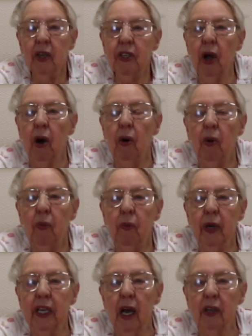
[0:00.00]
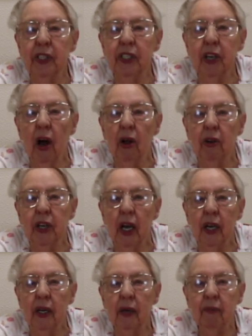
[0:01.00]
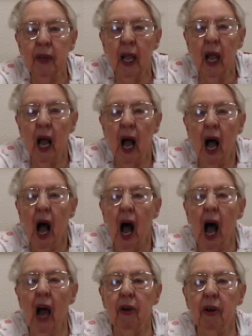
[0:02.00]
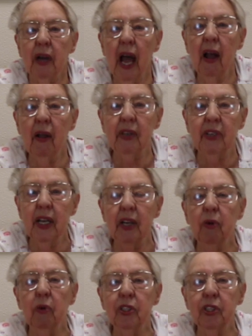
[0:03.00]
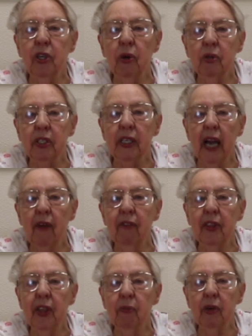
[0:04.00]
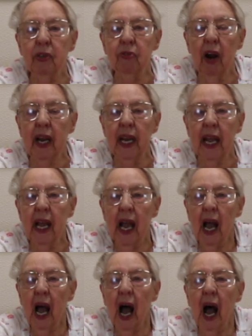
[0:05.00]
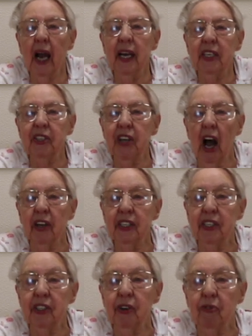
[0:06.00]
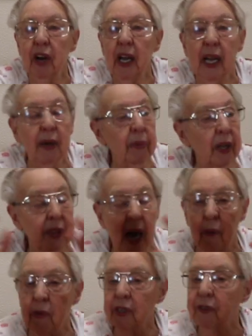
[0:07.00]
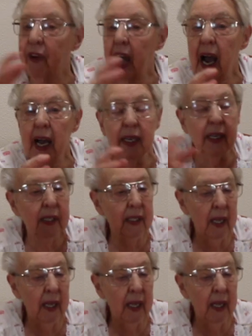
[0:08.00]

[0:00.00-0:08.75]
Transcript: So we got it all done, and dinner was cooked and everything was ready, and it started to rain, but that was fine.